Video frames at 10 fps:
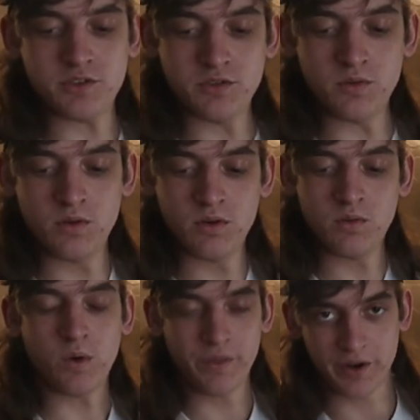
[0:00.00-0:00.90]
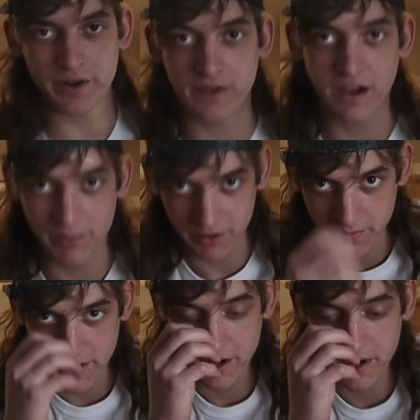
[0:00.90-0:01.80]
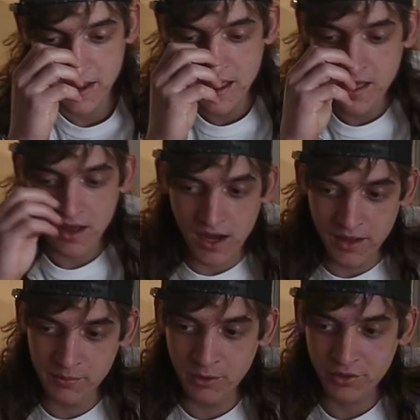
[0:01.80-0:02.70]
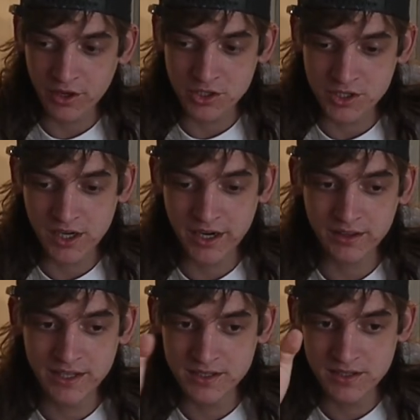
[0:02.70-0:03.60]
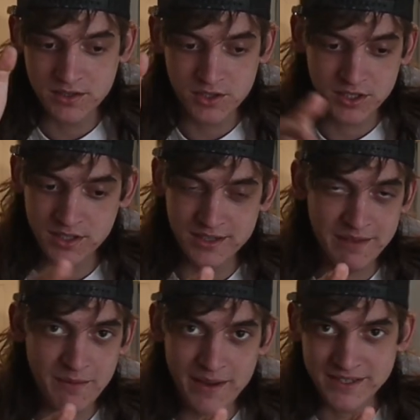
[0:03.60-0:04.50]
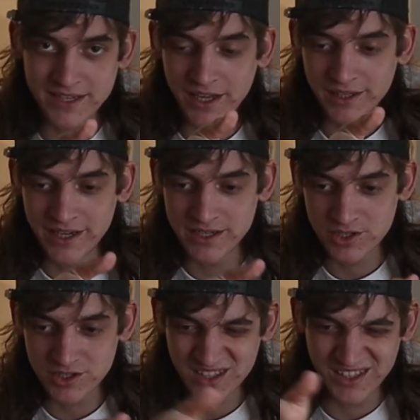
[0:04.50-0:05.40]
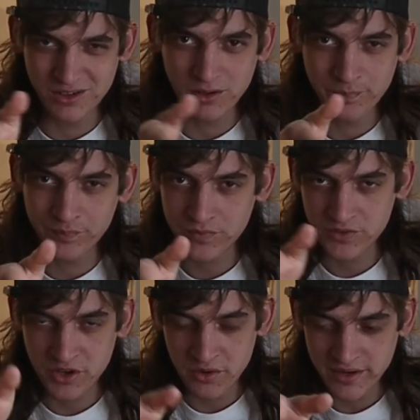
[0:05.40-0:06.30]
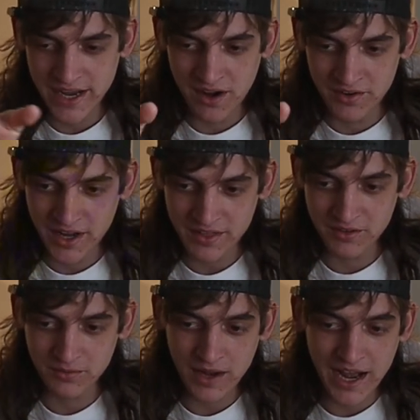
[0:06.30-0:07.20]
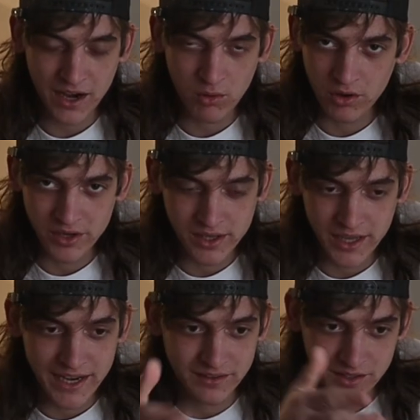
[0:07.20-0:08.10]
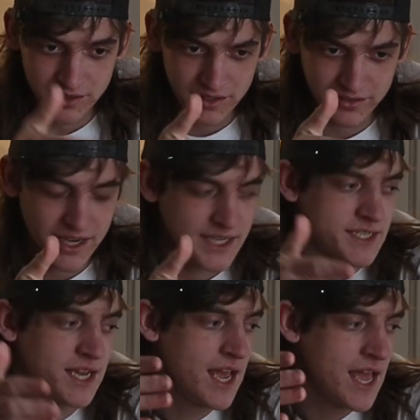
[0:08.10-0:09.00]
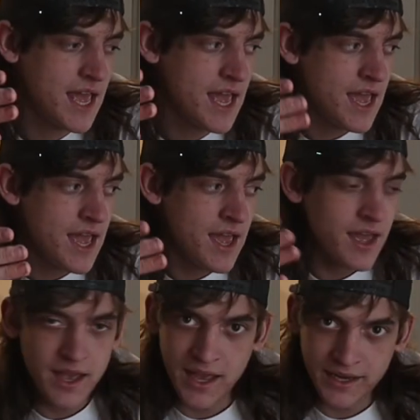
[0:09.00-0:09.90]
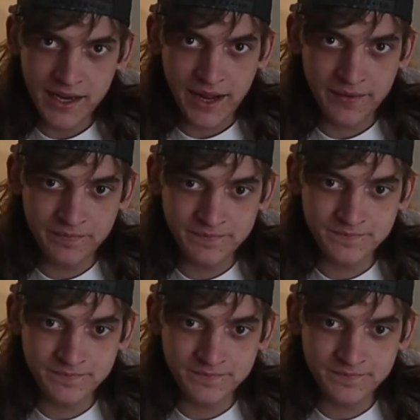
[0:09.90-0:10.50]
to 135 millimeter. They're both ultrasonic lenses, just the same that makes the L lens just a little tuned down, not this high quality glass that this has. And yeah,